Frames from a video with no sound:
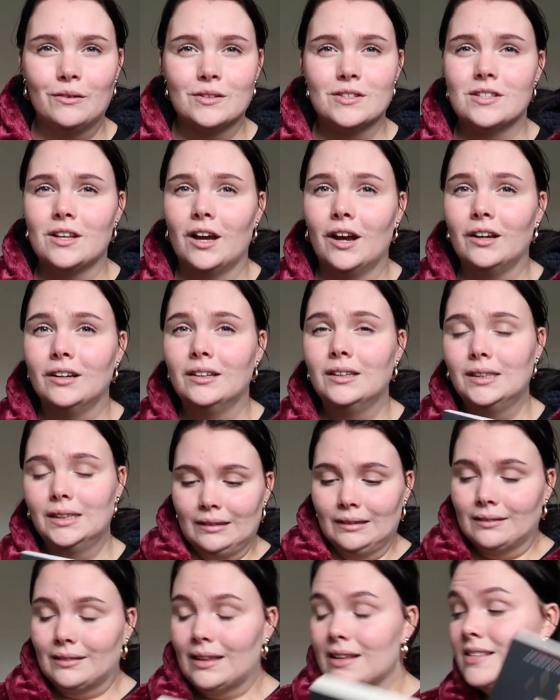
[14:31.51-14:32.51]
So
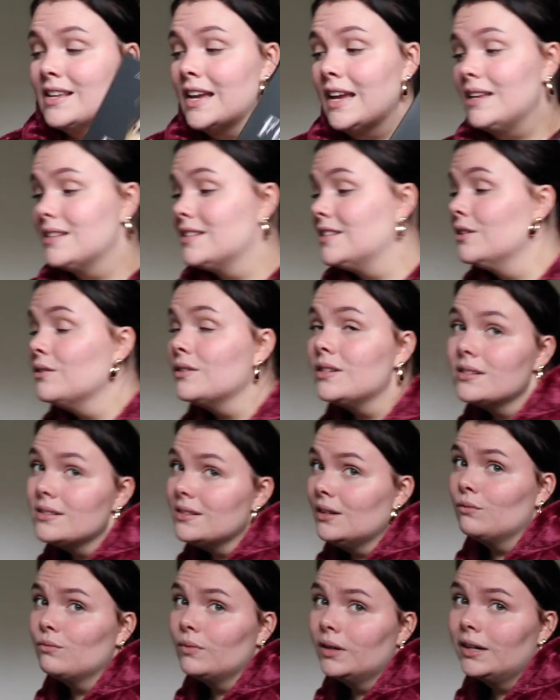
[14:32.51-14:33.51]
that's it. It still does
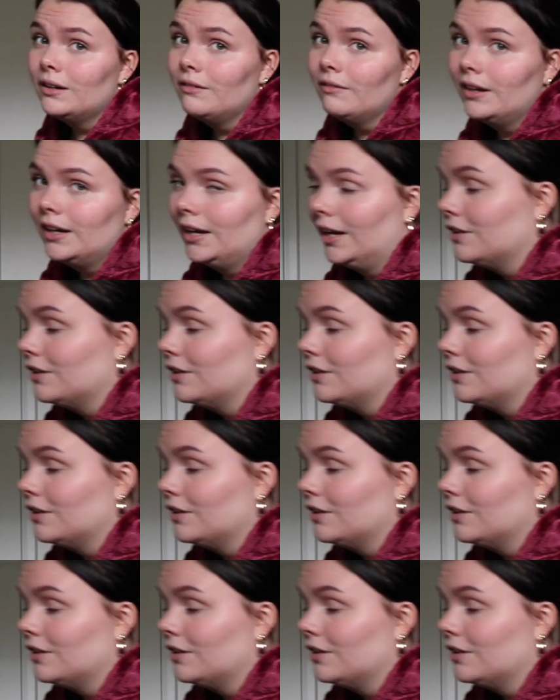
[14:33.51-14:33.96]
sound really, really